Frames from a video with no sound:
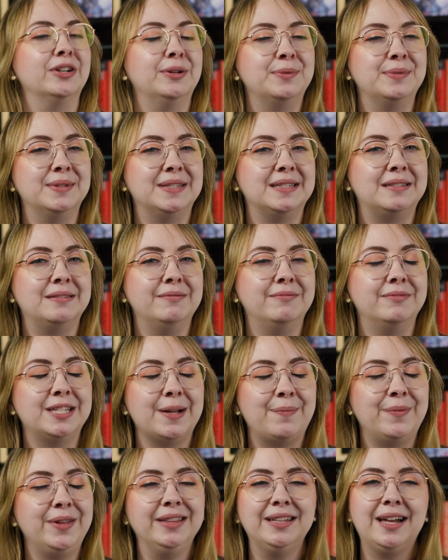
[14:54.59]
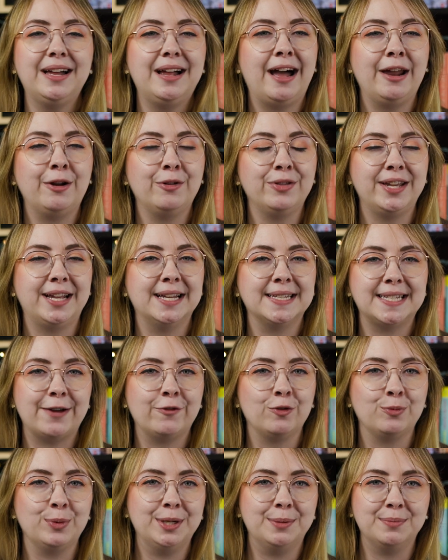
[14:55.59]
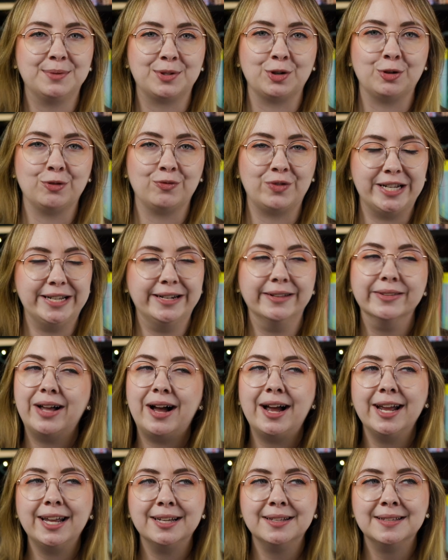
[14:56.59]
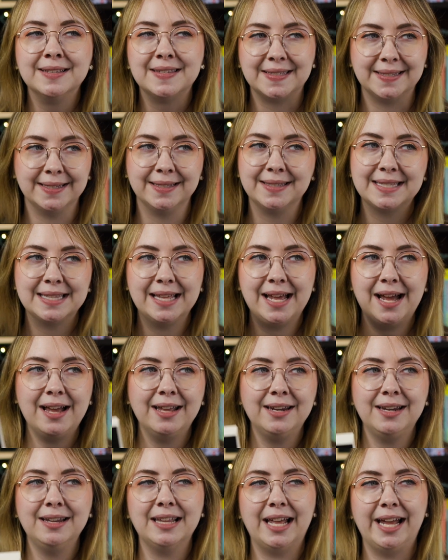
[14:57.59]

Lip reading: It was something that I don't think has ever been observed in a lion since then,